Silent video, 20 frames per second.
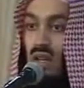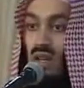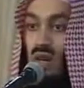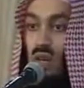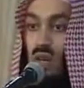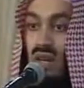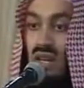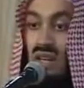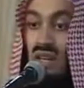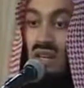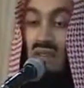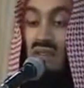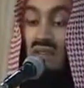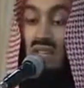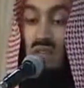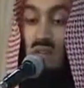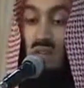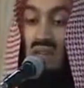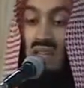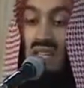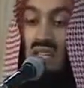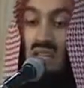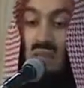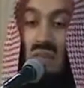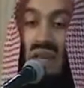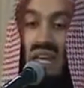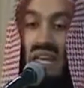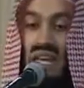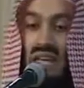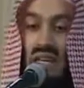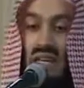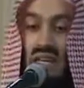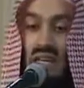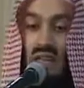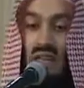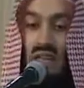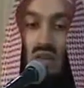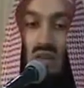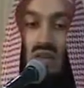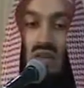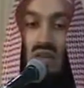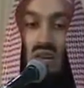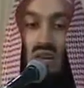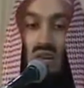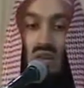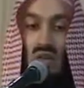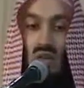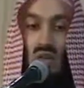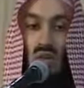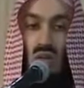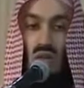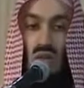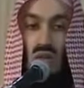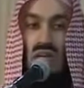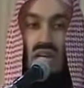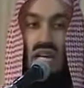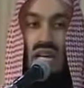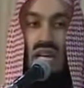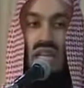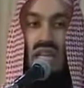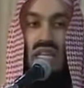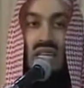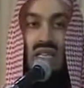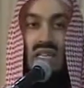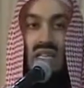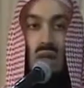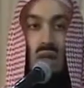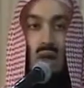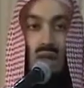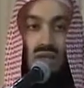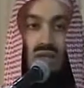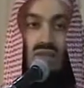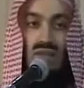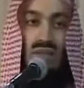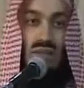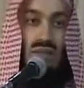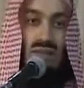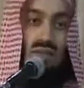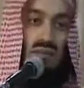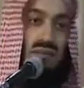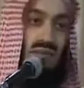you will leave this world smiling and those around you will be crying at the loss.